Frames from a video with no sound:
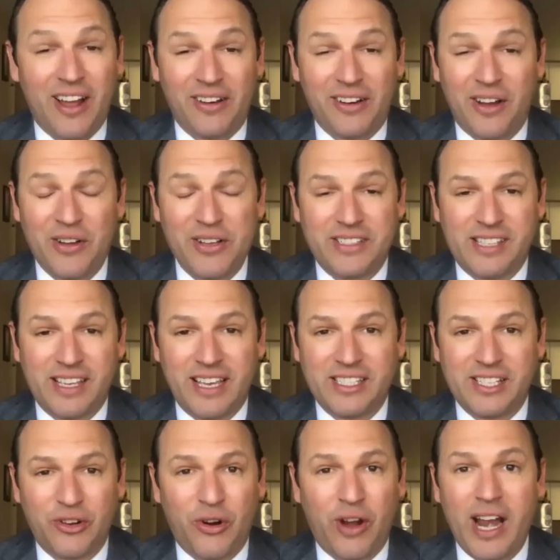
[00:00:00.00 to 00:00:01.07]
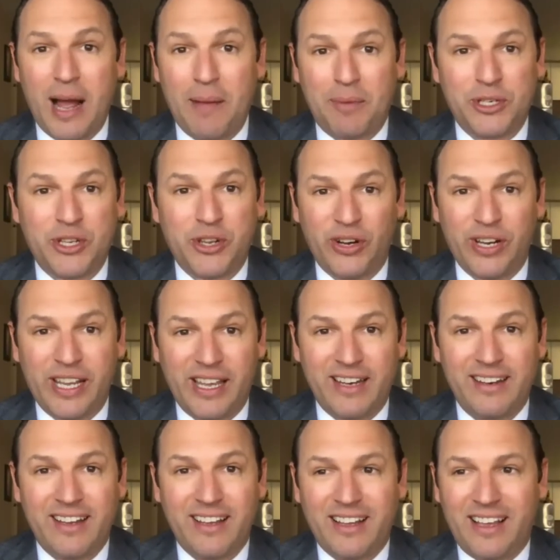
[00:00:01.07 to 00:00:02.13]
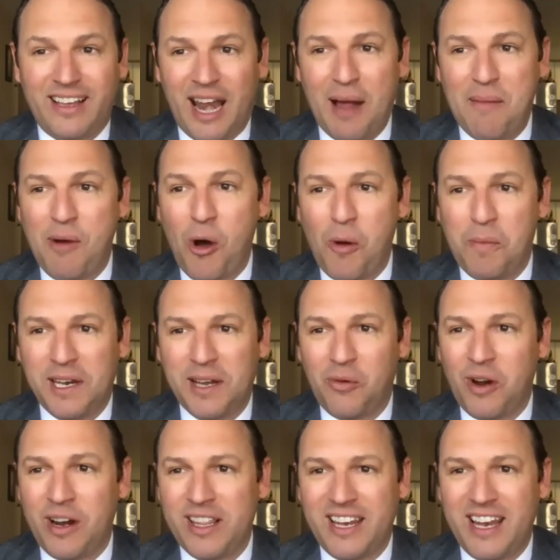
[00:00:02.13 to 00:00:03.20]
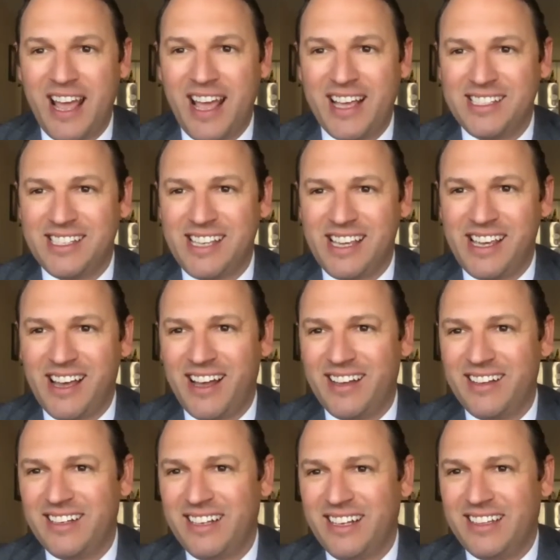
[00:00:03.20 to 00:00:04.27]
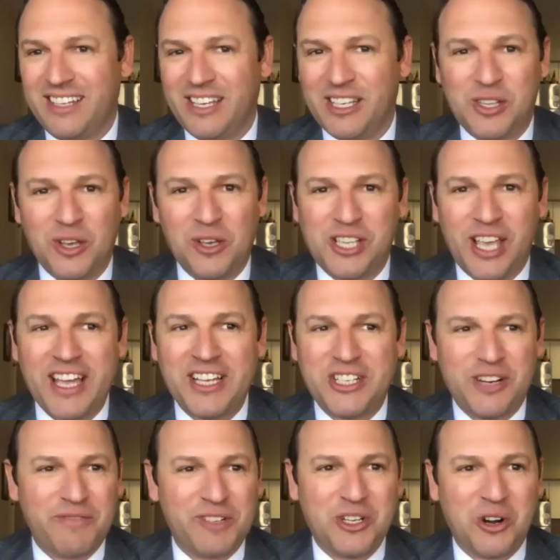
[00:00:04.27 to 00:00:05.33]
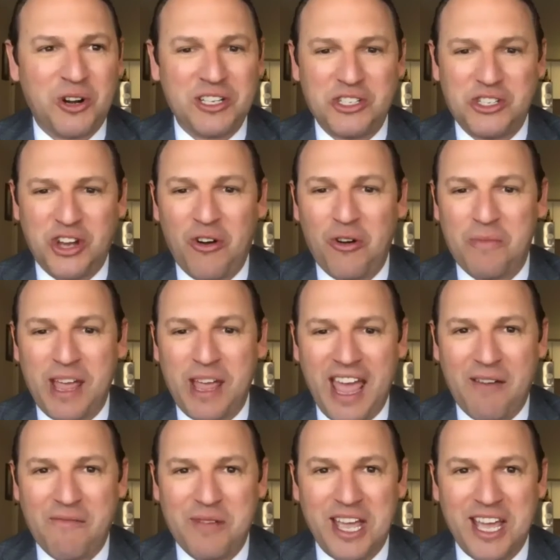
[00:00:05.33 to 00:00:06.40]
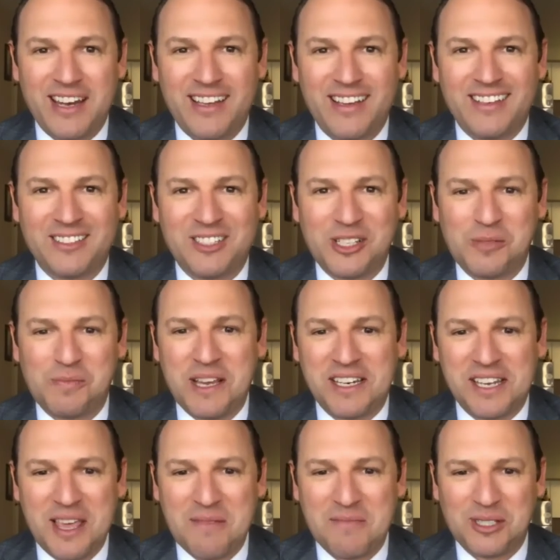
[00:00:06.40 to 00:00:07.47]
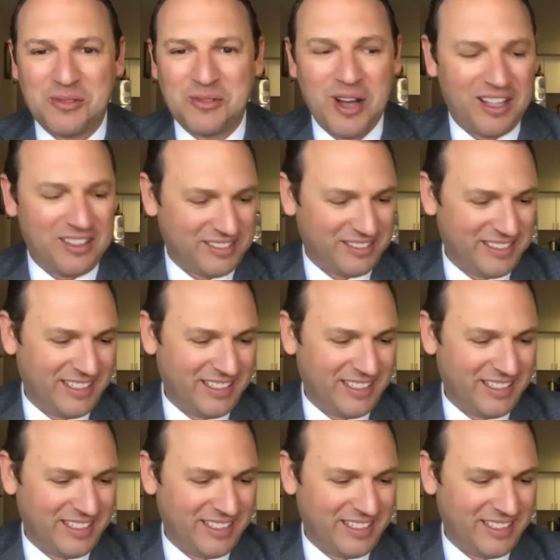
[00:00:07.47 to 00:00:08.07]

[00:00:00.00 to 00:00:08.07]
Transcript: No, it's it's a great opportunity, and and I'm hoping that one of the days the uh, the Association of Attorneys General may have me in to, to speak to them as well.